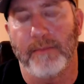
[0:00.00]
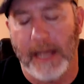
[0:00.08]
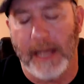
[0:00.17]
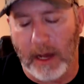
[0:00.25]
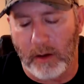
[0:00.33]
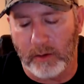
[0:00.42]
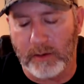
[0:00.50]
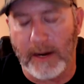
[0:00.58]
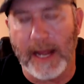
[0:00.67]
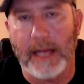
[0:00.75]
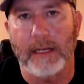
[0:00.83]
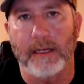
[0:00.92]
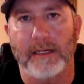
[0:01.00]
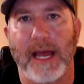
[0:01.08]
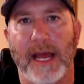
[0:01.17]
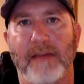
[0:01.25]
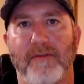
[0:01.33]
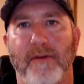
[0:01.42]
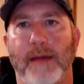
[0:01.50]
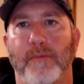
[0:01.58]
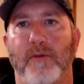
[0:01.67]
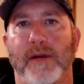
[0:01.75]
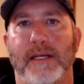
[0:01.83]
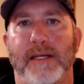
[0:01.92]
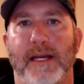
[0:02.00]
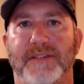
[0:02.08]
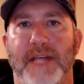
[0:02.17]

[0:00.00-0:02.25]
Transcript: Now, granted, a diaphragm reed does